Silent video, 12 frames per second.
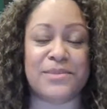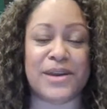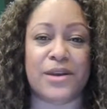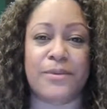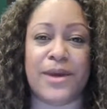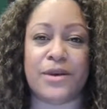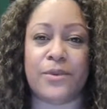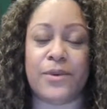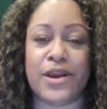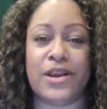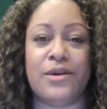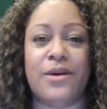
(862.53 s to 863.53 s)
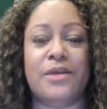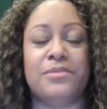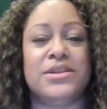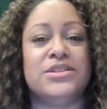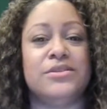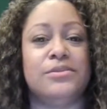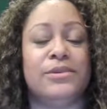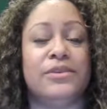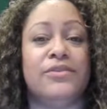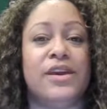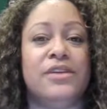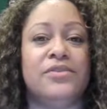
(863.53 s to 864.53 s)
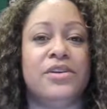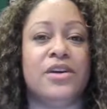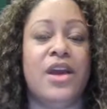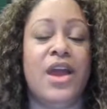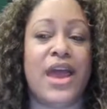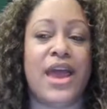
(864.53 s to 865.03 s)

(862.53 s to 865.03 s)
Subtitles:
but no matter where you are, please do me a favor.